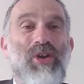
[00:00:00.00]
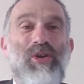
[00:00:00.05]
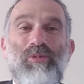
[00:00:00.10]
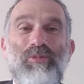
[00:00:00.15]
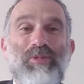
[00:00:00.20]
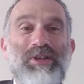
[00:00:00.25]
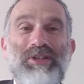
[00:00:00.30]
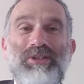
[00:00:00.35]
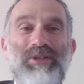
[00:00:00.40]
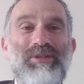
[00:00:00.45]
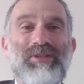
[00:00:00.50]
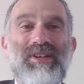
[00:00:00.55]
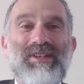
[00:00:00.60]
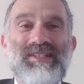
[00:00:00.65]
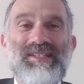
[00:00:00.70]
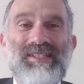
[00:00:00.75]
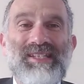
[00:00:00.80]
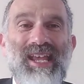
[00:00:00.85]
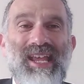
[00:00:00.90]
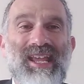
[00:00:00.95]
We do not
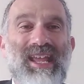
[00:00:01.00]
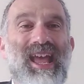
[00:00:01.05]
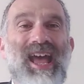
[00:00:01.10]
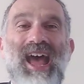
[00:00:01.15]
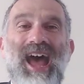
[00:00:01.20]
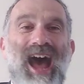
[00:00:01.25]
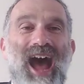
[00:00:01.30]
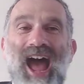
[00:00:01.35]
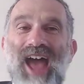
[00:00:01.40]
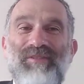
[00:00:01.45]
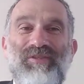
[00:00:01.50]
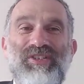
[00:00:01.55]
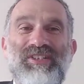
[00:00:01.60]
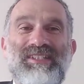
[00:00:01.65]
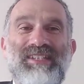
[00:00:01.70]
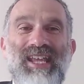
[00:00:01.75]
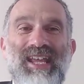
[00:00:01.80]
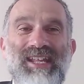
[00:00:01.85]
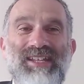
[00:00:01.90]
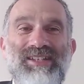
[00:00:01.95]
say, I've
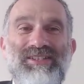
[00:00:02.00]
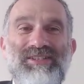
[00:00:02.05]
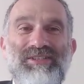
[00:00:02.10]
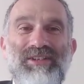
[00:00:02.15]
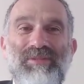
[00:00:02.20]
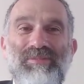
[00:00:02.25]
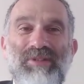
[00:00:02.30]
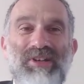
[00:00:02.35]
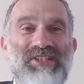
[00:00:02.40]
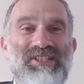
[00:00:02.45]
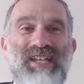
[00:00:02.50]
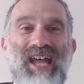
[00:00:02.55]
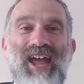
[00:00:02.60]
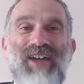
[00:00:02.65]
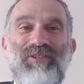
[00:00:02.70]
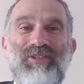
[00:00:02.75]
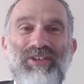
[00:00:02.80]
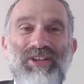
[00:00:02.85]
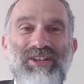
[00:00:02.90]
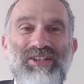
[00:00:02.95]
attained so much,
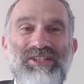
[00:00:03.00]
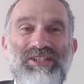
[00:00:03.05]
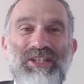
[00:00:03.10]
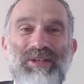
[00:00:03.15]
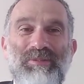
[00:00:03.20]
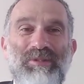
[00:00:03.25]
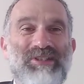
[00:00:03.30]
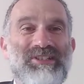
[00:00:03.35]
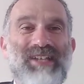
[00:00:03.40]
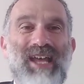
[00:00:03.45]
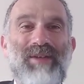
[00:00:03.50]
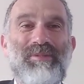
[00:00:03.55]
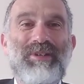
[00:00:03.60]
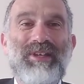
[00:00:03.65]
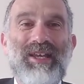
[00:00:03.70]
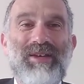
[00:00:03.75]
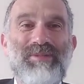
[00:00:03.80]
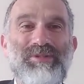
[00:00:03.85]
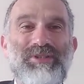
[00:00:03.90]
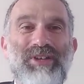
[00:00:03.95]
I've learned so much, I've
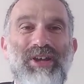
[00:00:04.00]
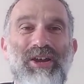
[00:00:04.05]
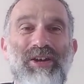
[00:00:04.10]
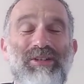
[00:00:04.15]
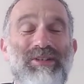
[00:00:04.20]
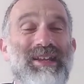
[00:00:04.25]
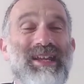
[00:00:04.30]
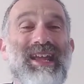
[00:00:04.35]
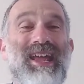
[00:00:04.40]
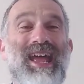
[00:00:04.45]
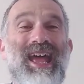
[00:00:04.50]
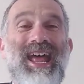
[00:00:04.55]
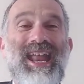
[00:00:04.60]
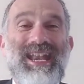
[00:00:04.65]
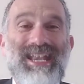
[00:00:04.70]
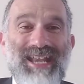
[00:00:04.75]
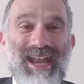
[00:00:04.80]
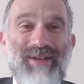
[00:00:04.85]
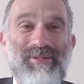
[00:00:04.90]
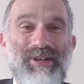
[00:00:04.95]
become so holy,
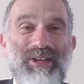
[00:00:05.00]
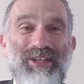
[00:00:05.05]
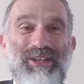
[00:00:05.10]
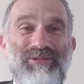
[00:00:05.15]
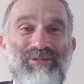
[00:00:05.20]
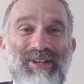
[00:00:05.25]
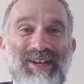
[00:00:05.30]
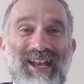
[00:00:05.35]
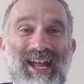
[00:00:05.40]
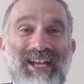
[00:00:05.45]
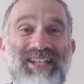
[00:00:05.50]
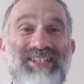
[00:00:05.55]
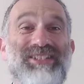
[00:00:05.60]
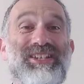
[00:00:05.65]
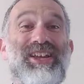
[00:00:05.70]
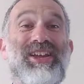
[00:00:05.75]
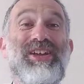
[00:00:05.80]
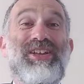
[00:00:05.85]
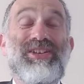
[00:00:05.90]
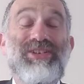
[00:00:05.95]
now I can
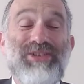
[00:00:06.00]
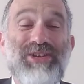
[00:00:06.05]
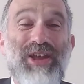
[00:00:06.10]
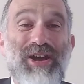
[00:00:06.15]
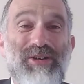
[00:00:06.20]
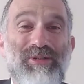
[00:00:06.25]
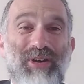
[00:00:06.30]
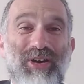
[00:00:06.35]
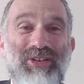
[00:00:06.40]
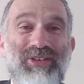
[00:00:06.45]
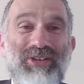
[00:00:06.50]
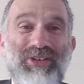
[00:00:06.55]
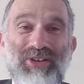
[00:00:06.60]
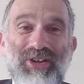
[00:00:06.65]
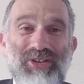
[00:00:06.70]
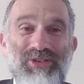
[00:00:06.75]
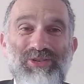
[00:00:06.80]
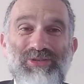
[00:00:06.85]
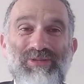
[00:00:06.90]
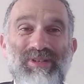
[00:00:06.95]
relax. No, on the
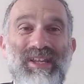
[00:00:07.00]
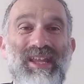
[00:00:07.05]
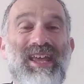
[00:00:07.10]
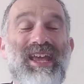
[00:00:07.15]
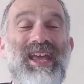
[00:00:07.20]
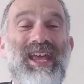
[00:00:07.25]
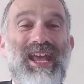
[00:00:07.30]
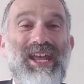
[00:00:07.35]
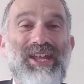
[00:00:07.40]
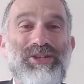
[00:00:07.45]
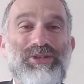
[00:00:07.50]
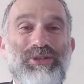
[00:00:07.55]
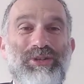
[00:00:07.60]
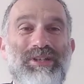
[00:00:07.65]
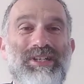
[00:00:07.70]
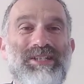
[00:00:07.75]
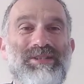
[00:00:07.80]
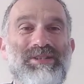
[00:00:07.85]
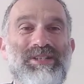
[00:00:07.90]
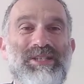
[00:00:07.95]
contrary, in
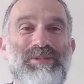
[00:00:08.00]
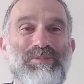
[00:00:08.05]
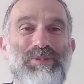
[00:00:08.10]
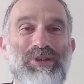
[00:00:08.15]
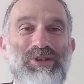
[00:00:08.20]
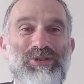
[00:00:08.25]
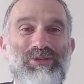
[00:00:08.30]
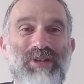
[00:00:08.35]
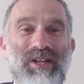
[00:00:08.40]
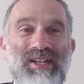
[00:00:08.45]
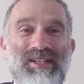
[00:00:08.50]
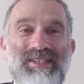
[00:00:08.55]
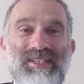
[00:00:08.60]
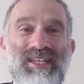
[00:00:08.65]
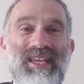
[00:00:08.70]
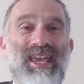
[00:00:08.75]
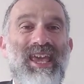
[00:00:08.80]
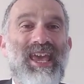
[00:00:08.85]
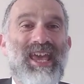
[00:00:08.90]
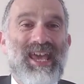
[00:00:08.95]
Judaism,
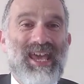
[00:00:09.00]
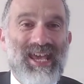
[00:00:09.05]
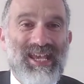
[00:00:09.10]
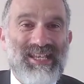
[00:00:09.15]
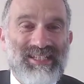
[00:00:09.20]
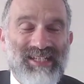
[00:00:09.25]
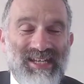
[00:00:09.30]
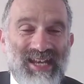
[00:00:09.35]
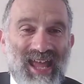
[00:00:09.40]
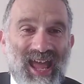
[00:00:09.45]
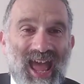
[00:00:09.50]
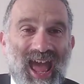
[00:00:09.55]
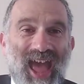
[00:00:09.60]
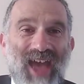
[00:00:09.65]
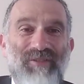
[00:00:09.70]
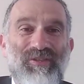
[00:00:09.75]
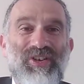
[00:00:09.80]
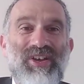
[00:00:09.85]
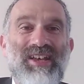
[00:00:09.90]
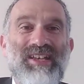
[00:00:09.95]
spirituality is an
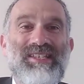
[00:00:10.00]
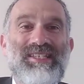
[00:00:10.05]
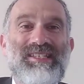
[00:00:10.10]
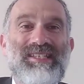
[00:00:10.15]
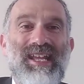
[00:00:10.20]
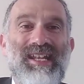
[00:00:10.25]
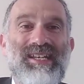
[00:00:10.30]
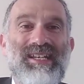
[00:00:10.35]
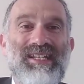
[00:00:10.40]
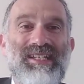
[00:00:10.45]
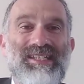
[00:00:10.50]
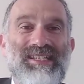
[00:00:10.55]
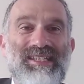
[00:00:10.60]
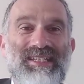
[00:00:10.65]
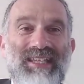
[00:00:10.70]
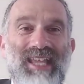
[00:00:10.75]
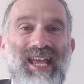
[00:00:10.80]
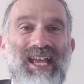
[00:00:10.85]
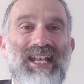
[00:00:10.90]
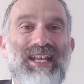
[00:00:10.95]
ever ascending
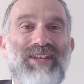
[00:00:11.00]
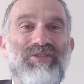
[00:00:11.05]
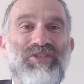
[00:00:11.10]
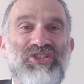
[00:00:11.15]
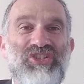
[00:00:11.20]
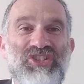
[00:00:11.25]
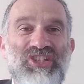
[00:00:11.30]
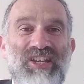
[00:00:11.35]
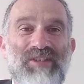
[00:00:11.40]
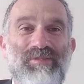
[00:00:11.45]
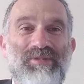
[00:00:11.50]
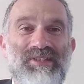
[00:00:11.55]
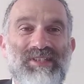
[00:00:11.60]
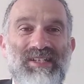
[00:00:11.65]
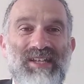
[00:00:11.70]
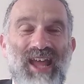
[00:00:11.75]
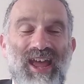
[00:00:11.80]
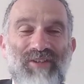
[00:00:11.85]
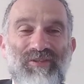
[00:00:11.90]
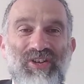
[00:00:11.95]
scale of achievement
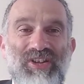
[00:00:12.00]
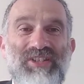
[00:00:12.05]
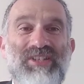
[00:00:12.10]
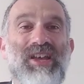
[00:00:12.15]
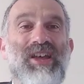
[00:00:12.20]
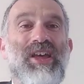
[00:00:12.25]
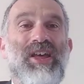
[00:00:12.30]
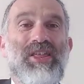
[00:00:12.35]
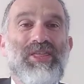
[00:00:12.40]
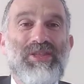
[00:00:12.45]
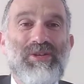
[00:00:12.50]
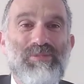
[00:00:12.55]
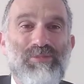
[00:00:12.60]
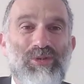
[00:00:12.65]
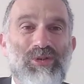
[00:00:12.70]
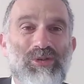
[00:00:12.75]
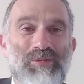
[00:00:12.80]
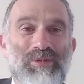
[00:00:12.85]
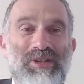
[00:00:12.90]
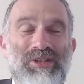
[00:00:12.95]
and effort. The
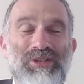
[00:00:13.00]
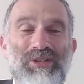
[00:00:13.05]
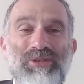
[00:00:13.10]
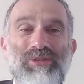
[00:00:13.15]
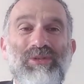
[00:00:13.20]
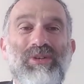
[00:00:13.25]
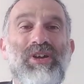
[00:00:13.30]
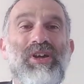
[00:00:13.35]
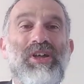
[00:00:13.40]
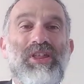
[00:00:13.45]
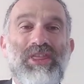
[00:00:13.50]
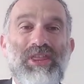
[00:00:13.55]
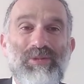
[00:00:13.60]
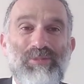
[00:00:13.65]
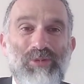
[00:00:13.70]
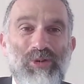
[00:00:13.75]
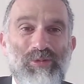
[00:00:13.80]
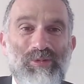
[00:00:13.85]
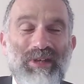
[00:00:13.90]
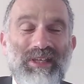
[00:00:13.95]
more we do, the
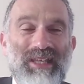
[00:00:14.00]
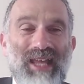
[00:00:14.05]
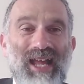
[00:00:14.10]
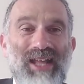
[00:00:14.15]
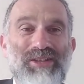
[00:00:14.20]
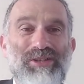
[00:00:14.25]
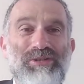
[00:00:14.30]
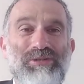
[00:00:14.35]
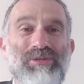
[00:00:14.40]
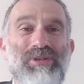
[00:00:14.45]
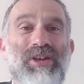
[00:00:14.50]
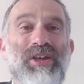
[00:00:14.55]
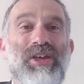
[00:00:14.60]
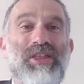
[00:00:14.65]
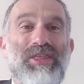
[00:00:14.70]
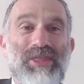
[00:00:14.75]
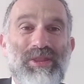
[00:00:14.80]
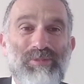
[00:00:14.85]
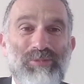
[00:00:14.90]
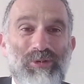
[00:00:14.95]
more we can do,
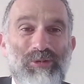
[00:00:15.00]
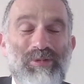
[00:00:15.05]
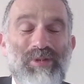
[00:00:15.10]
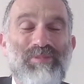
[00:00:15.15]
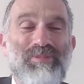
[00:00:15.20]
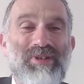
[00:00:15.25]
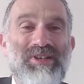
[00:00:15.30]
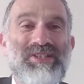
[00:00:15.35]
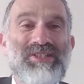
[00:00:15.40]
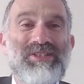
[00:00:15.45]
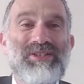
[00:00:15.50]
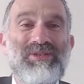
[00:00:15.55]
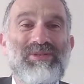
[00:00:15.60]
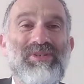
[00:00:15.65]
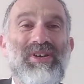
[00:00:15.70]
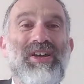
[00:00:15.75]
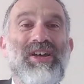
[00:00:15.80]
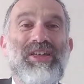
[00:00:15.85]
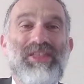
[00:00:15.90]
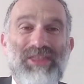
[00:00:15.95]
the more we must
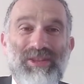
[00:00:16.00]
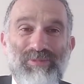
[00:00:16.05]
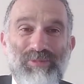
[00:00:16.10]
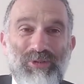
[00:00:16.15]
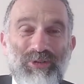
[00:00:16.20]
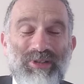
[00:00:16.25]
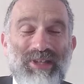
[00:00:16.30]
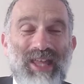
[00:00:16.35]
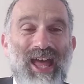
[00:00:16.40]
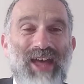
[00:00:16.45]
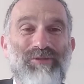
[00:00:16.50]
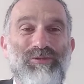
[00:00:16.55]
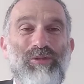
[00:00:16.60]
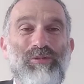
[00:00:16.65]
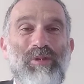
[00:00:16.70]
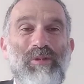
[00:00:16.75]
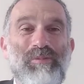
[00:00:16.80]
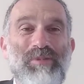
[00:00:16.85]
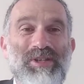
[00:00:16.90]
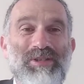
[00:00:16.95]
do, the more careful
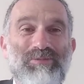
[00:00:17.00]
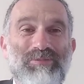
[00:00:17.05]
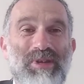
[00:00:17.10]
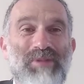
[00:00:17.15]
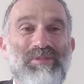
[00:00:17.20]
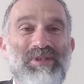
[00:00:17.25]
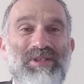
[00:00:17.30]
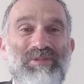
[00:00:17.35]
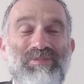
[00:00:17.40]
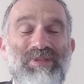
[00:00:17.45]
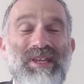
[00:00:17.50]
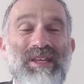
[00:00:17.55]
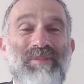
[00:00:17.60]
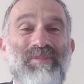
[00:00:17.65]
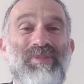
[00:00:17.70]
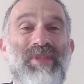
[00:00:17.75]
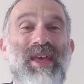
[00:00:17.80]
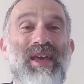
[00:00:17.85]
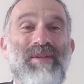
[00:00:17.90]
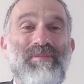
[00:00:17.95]
we must
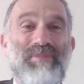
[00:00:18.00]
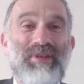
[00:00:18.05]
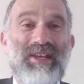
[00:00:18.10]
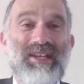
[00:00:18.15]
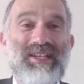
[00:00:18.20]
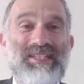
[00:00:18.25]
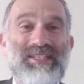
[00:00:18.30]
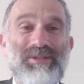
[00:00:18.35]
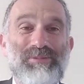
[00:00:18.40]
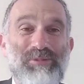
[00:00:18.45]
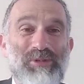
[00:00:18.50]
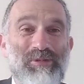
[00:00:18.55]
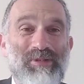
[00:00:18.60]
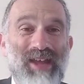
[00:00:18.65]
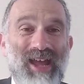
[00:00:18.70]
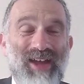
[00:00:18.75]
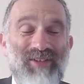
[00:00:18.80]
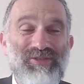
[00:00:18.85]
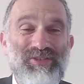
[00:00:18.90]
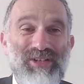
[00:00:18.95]
be, because the more we
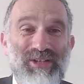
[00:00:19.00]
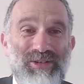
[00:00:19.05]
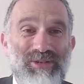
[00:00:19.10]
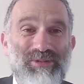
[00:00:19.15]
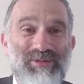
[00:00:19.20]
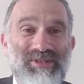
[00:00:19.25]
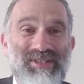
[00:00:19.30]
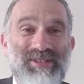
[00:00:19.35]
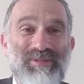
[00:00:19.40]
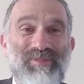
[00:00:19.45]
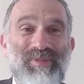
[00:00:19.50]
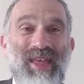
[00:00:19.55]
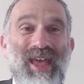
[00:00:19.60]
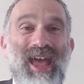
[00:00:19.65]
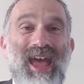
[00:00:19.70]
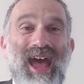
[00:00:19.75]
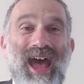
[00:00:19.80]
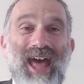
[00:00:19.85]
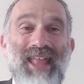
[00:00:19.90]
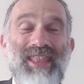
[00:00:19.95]
have to lose,
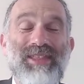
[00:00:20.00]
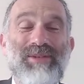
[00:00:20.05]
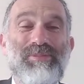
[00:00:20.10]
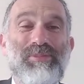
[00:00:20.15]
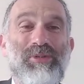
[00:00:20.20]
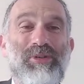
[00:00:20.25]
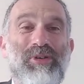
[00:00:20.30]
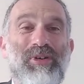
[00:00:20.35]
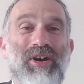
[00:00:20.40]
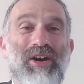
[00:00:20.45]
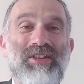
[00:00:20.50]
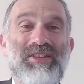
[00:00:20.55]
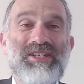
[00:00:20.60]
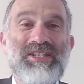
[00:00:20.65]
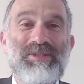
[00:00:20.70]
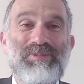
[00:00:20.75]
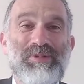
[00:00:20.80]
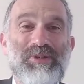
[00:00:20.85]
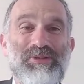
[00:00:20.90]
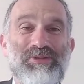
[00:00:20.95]
and the more of the
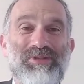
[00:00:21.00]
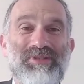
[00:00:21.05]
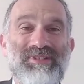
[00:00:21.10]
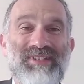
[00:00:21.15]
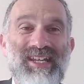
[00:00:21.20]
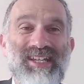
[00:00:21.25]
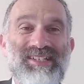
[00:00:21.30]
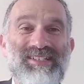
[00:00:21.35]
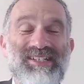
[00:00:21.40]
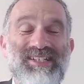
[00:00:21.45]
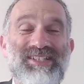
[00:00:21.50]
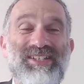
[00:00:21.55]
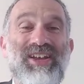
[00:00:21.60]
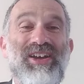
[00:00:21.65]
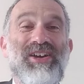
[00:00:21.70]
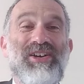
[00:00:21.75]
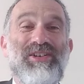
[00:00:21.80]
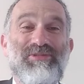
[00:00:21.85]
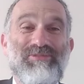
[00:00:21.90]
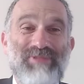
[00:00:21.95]
spiritual dangers
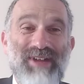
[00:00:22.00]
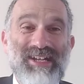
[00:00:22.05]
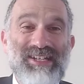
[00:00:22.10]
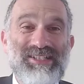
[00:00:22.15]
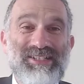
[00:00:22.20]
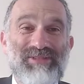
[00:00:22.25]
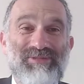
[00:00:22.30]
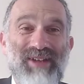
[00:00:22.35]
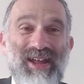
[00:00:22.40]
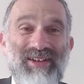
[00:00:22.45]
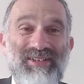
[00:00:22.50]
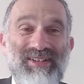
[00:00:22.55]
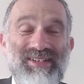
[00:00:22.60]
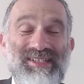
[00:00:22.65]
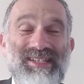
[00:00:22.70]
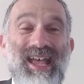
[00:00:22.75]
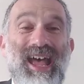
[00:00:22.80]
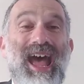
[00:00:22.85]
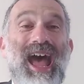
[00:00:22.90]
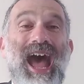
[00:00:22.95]
ranged around
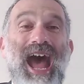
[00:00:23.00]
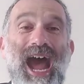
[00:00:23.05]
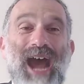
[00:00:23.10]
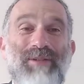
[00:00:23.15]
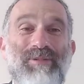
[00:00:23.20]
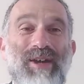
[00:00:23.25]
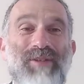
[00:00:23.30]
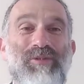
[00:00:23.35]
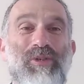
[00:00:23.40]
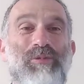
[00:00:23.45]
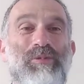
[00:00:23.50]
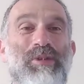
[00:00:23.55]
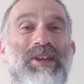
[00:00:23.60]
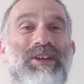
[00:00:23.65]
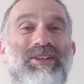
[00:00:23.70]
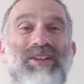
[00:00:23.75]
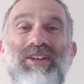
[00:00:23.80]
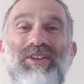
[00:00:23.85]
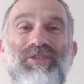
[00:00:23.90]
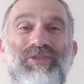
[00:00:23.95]
us. However, we are
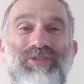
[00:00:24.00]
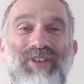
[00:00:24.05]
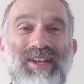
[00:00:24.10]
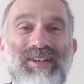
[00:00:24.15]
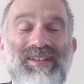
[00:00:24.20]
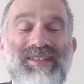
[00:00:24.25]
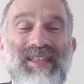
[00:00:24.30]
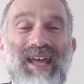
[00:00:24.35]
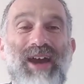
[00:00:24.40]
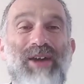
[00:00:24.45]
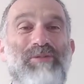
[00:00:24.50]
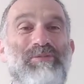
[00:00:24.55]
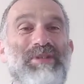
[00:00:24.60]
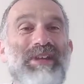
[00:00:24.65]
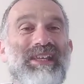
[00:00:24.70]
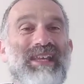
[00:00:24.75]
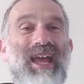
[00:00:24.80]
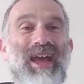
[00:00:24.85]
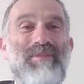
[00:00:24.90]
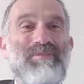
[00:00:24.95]
not afraid of that. We
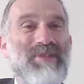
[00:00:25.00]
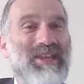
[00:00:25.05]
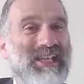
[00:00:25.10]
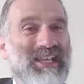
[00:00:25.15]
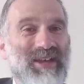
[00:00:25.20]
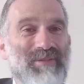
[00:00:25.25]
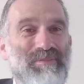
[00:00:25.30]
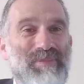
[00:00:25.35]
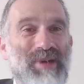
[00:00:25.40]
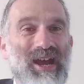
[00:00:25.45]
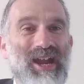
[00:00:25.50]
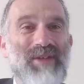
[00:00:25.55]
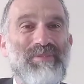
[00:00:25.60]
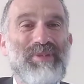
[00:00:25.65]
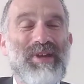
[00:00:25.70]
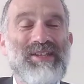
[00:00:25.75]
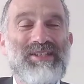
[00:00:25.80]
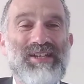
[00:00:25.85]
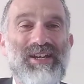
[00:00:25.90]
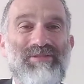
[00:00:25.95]
can make a
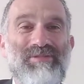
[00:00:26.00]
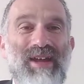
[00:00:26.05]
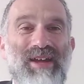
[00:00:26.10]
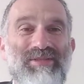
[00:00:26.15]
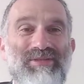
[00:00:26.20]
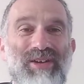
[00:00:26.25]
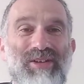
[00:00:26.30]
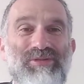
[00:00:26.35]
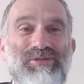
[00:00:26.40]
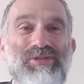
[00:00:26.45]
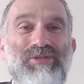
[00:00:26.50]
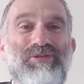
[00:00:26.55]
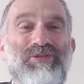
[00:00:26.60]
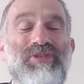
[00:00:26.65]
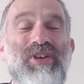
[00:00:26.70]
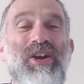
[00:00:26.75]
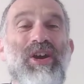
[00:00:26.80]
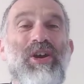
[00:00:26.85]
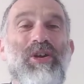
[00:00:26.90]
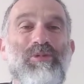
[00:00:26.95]
parapet around our
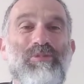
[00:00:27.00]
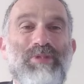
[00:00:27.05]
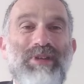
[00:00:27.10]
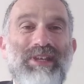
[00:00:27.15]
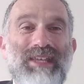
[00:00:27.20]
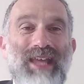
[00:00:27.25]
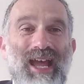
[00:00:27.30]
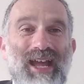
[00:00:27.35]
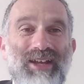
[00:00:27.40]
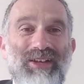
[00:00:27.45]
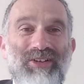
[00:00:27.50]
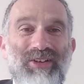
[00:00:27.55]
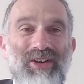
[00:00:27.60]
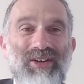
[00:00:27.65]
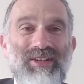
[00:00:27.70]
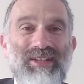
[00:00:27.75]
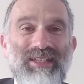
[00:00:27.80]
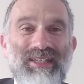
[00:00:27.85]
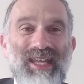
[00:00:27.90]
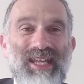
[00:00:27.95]
roof. We can
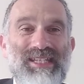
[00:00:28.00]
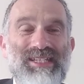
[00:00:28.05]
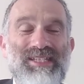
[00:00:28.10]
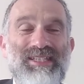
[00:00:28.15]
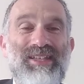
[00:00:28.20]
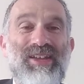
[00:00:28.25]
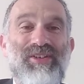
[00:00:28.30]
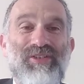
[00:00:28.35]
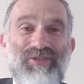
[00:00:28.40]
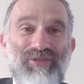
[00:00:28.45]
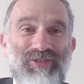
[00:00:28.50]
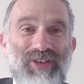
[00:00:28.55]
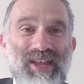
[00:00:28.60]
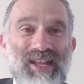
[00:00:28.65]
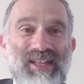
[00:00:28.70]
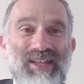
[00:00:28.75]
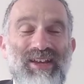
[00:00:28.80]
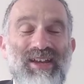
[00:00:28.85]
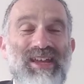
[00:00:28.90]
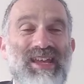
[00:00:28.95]
guard against
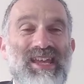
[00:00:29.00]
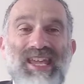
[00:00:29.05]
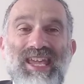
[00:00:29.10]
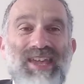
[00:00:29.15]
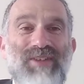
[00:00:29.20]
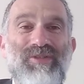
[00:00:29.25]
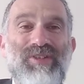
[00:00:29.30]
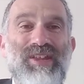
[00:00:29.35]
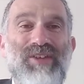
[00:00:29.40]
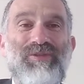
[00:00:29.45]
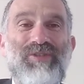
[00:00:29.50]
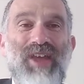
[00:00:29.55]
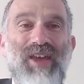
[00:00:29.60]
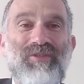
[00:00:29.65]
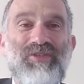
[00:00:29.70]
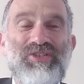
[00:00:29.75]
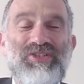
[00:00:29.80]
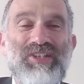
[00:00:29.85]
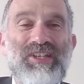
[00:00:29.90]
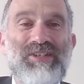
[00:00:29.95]
failure, even if we
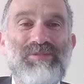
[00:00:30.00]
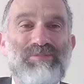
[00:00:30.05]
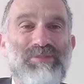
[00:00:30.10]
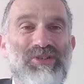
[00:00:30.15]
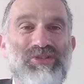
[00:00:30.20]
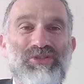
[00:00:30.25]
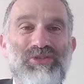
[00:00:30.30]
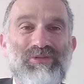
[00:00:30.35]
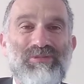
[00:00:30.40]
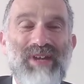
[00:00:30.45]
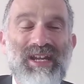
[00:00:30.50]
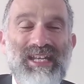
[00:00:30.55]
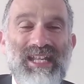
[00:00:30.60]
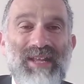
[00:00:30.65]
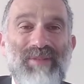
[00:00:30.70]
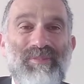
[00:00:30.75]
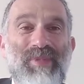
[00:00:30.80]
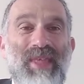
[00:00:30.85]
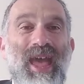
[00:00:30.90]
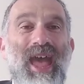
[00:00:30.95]
have achieved much
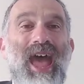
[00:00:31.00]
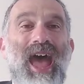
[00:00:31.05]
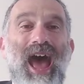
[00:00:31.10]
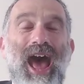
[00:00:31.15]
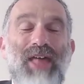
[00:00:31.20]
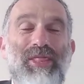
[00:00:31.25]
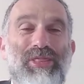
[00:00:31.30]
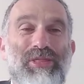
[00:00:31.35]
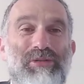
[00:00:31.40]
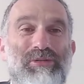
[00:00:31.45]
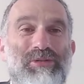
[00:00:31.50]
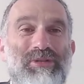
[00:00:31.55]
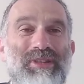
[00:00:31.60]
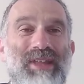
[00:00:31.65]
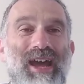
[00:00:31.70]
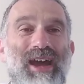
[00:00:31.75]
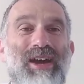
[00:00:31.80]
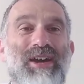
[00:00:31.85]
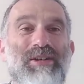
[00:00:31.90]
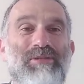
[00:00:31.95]
already, and through
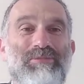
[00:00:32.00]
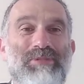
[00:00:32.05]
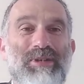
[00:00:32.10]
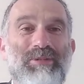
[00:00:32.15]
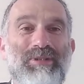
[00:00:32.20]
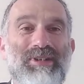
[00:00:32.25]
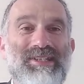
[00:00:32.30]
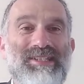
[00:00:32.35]
that we will